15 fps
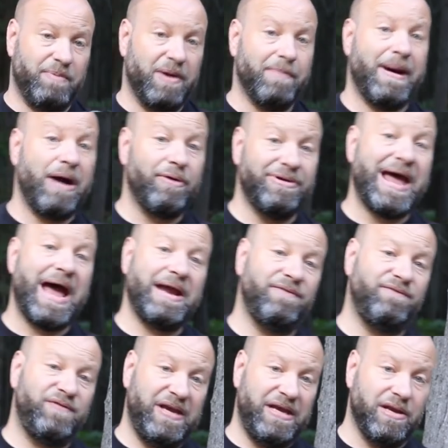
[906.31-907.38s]
But about
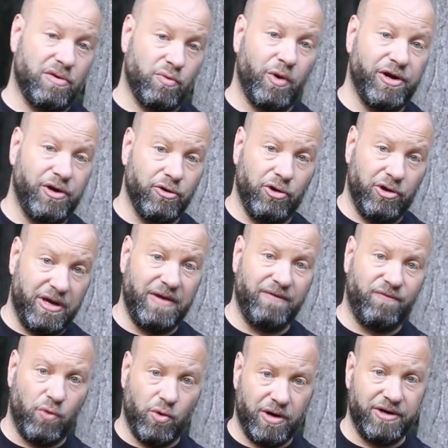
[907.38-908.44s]
nine feet is what you're looking
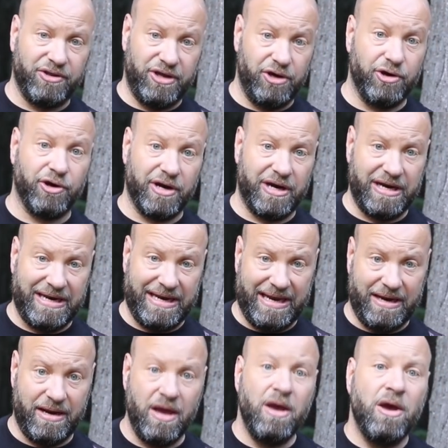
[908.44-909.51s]
for that you're going to
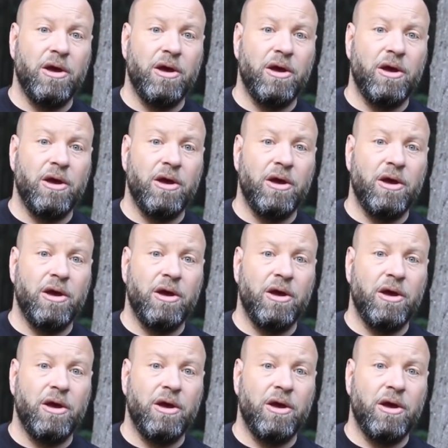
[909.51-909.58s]
need.